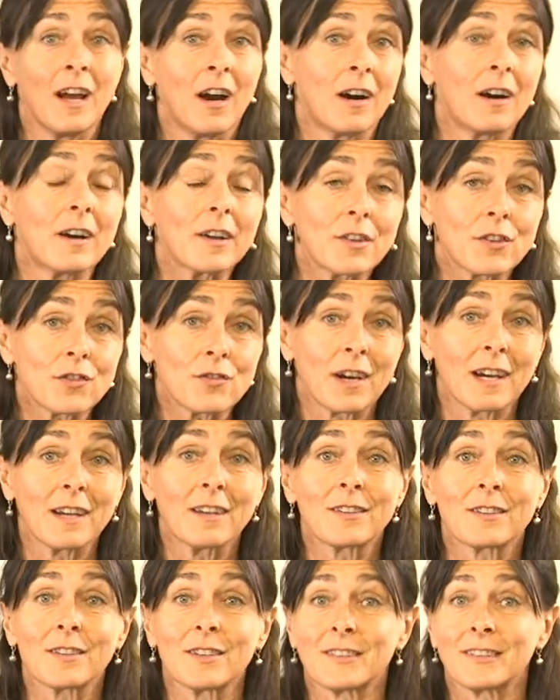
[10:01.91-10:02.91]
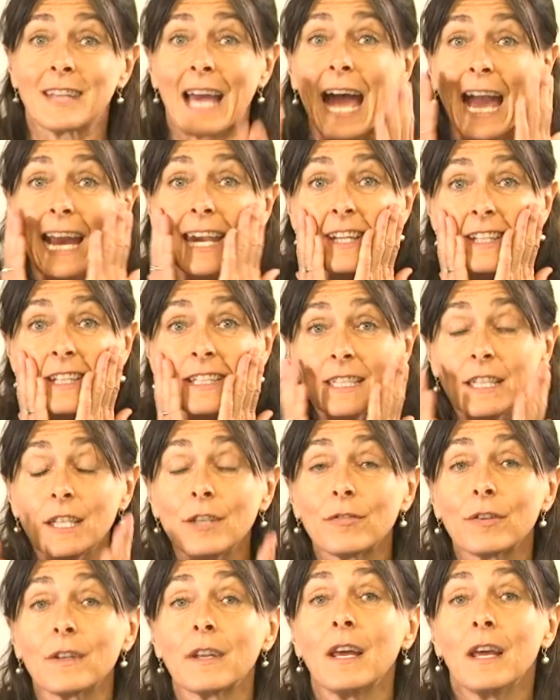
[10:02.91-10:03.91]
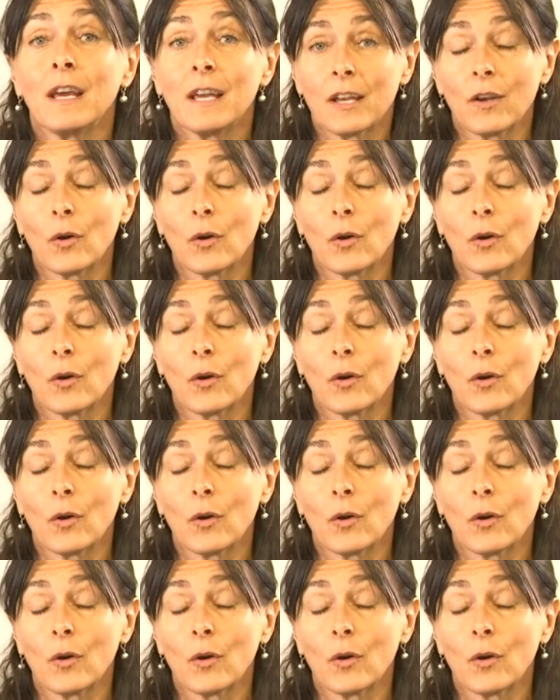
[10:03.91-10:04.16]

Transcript: arthritis, acne even. You